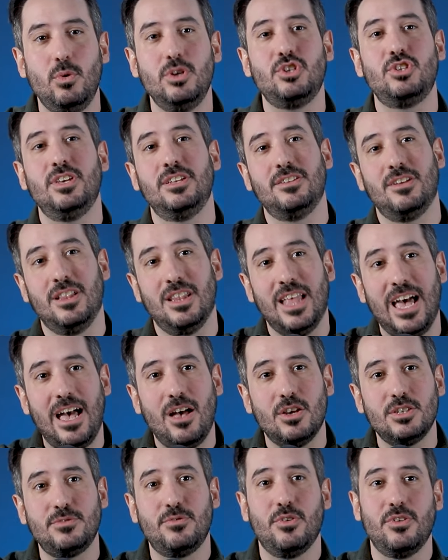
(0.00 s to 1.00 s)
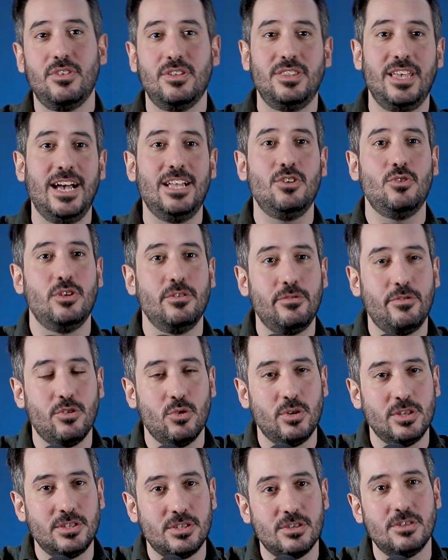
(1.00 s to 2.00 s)
which then allows for the nano
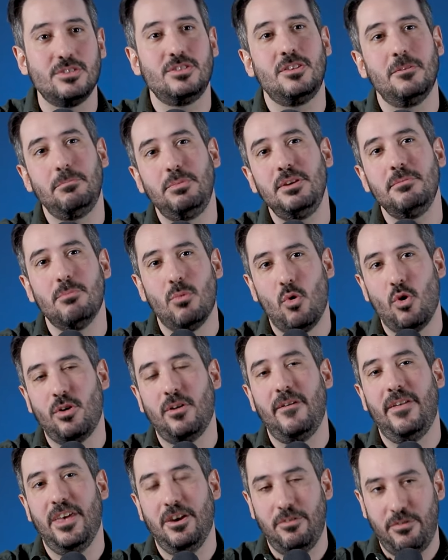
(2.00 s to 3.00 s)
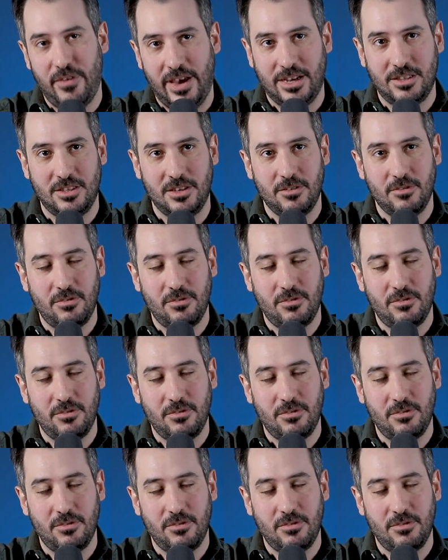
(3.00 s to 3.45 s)
influencers to be more effective